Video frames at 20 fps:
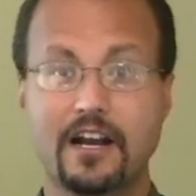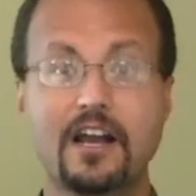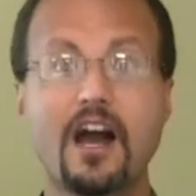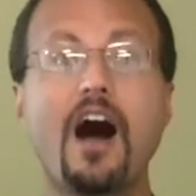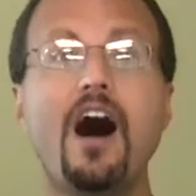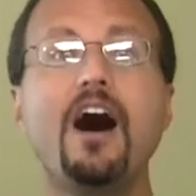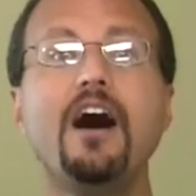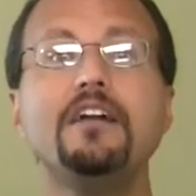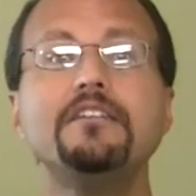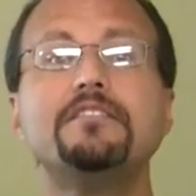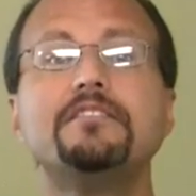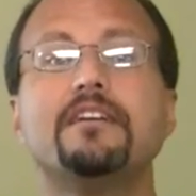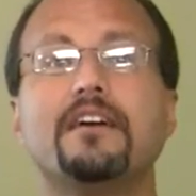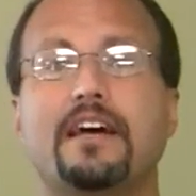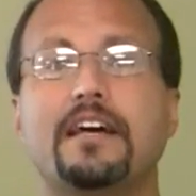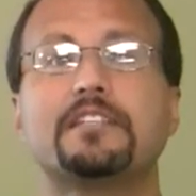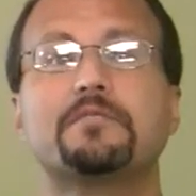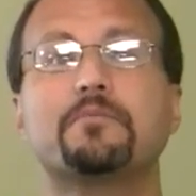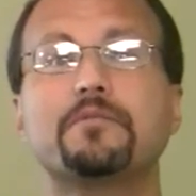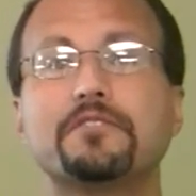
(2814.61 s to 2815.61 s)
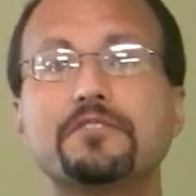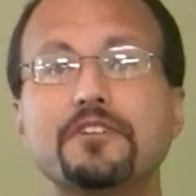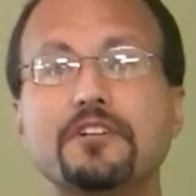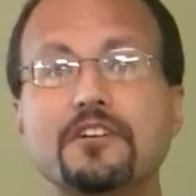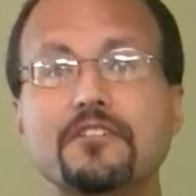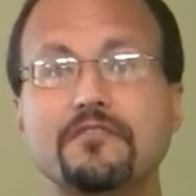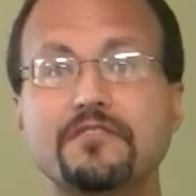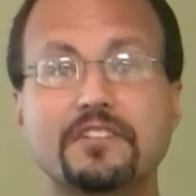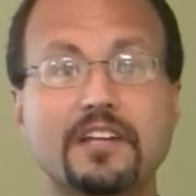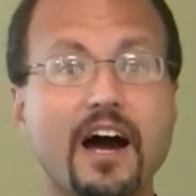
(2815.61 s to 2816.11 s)
God has
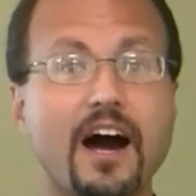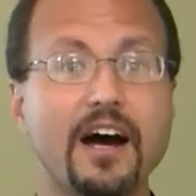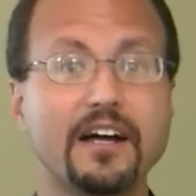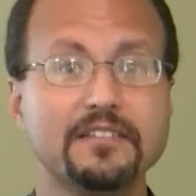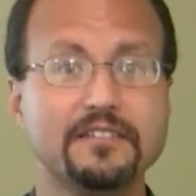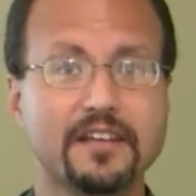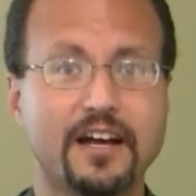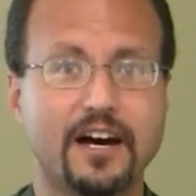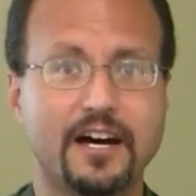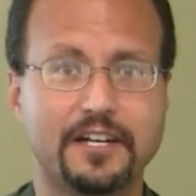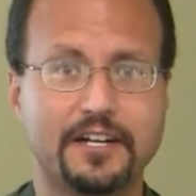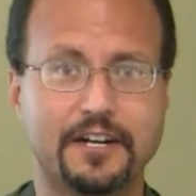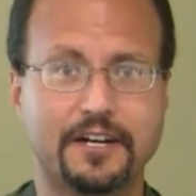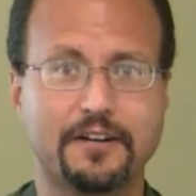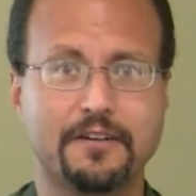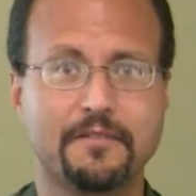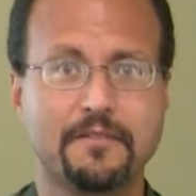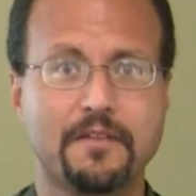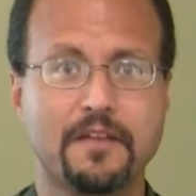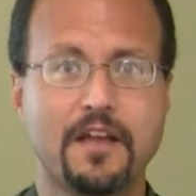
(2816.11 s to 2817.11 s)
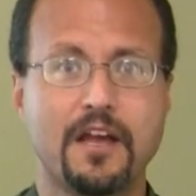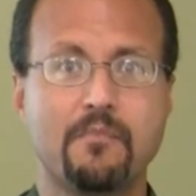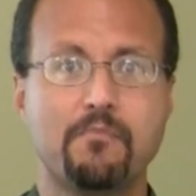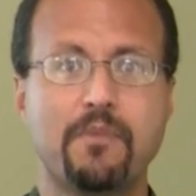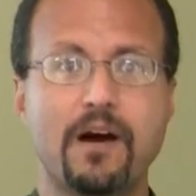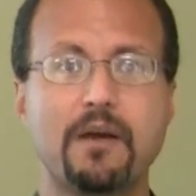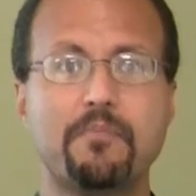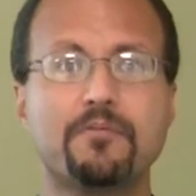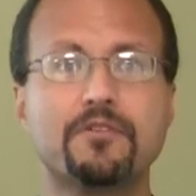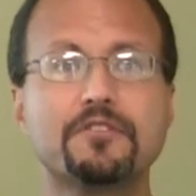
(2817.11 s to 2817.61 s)
preserved God's honor
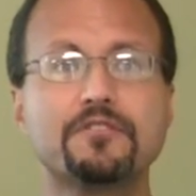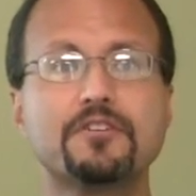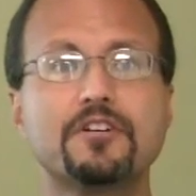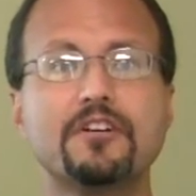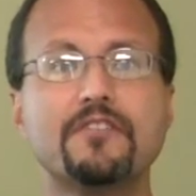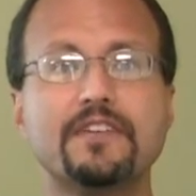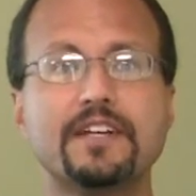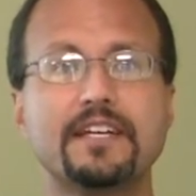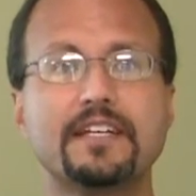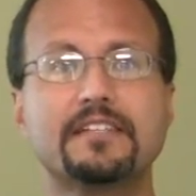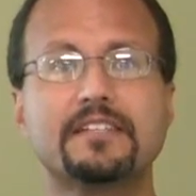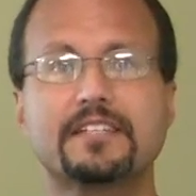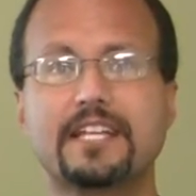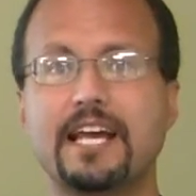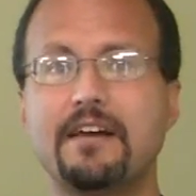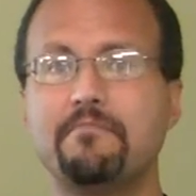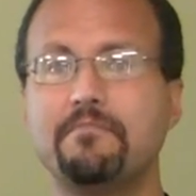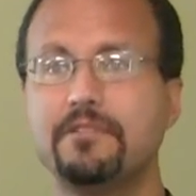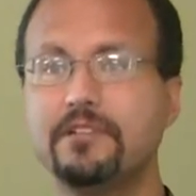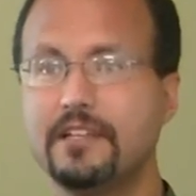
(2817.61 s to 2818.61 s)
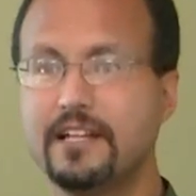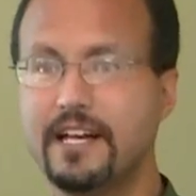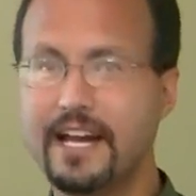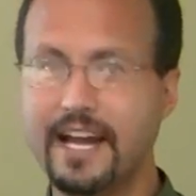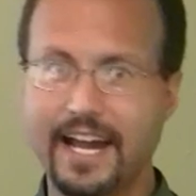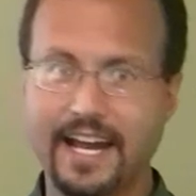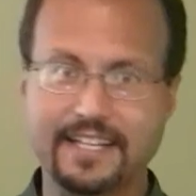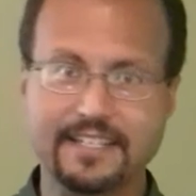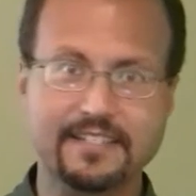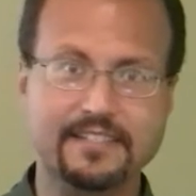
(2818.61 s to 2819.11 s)
by preserving his temple
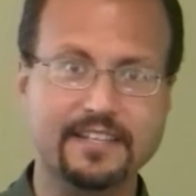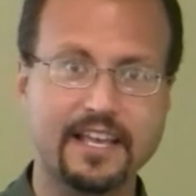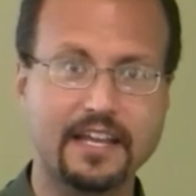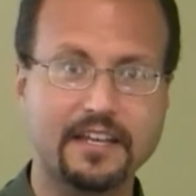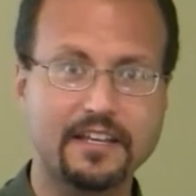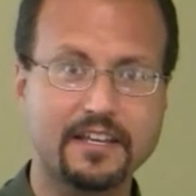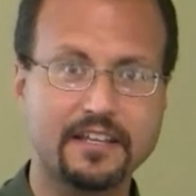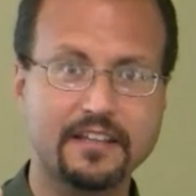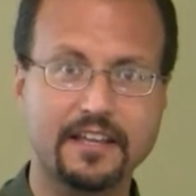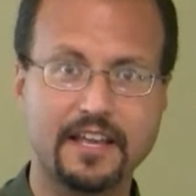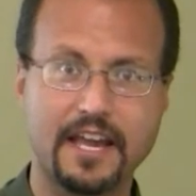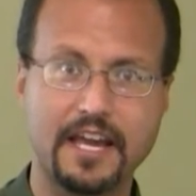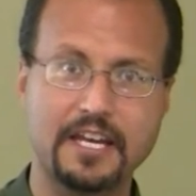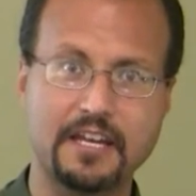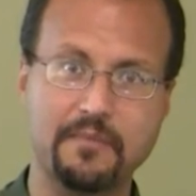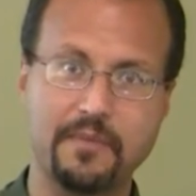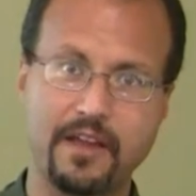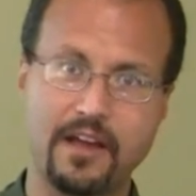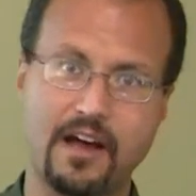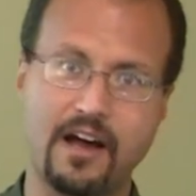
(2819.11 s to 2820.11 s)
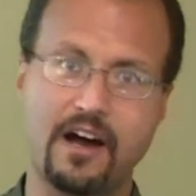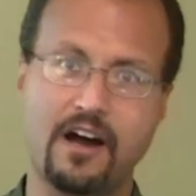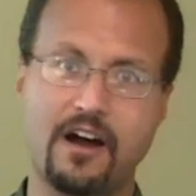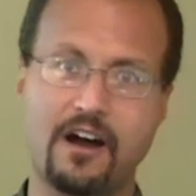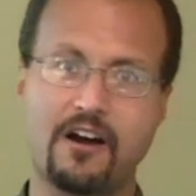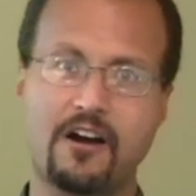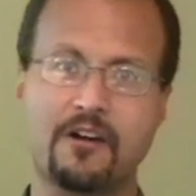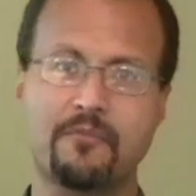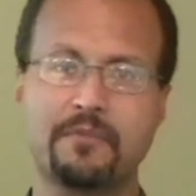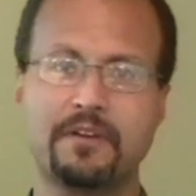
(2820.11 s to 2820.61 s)
and sending the enemy
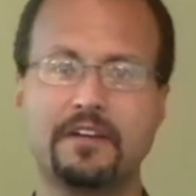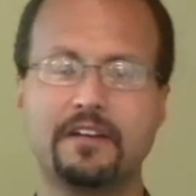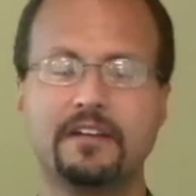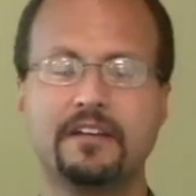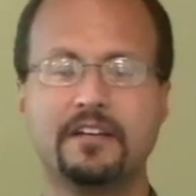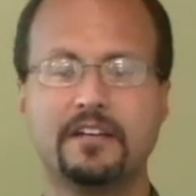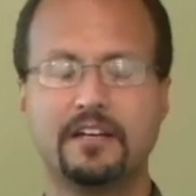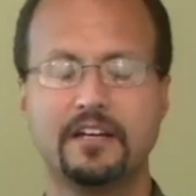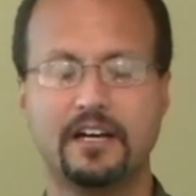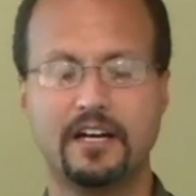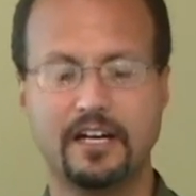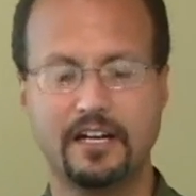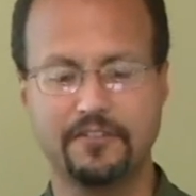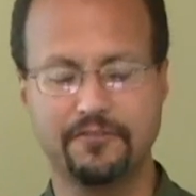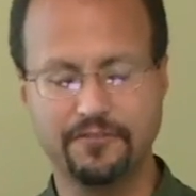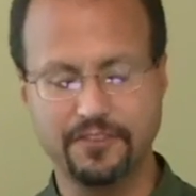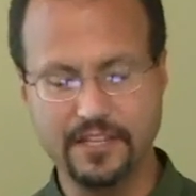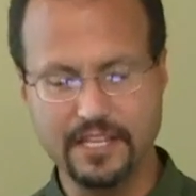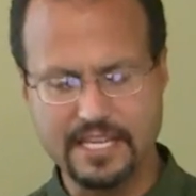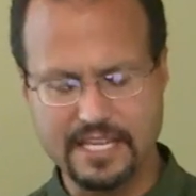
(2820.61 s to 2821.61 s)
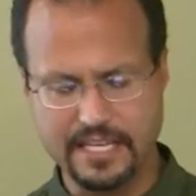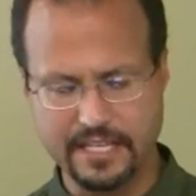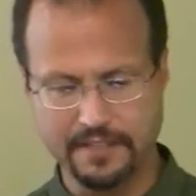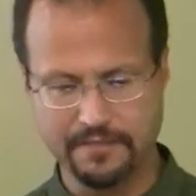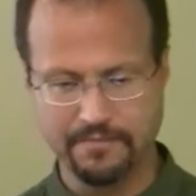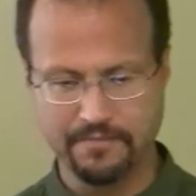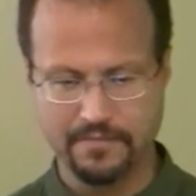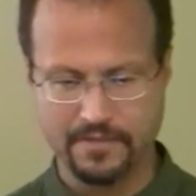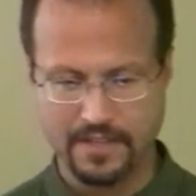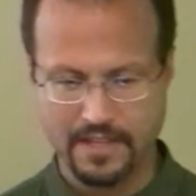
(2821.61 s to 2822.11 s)
army
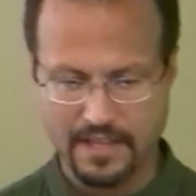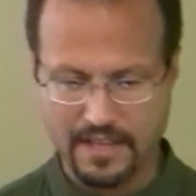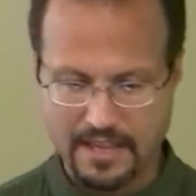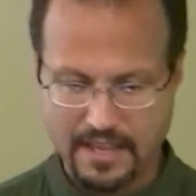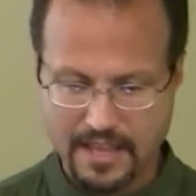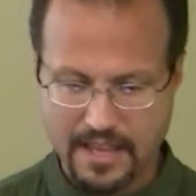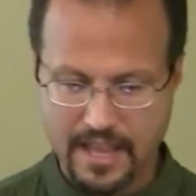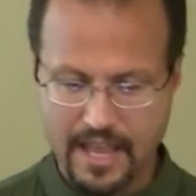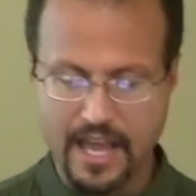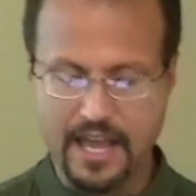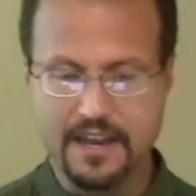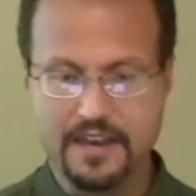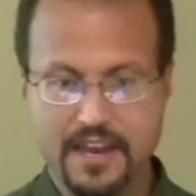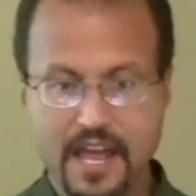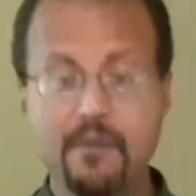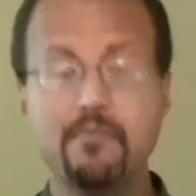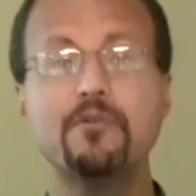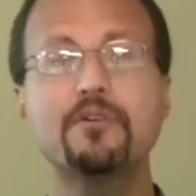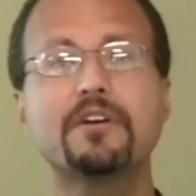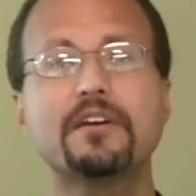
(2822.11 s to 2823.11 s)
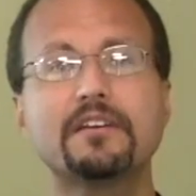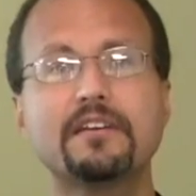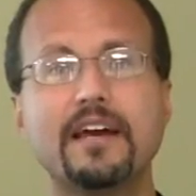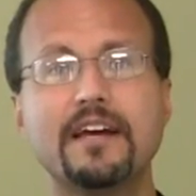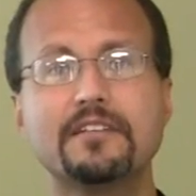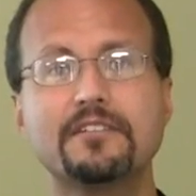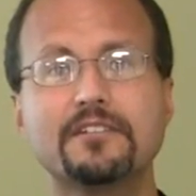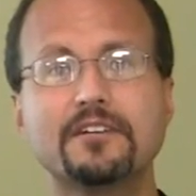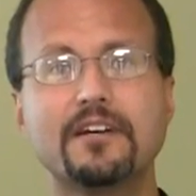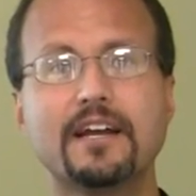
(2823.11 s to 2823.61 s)
fleeing. And
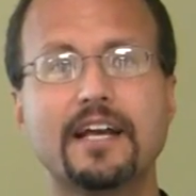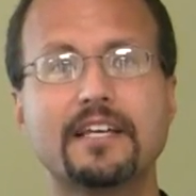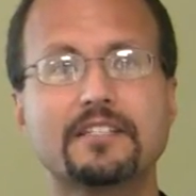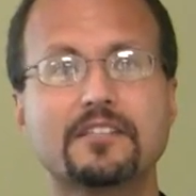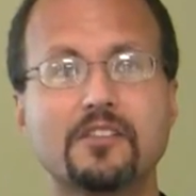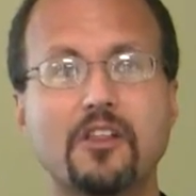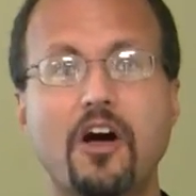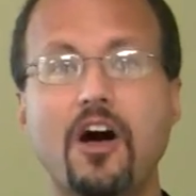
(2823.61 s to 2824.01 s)
Nebuchadnezzar has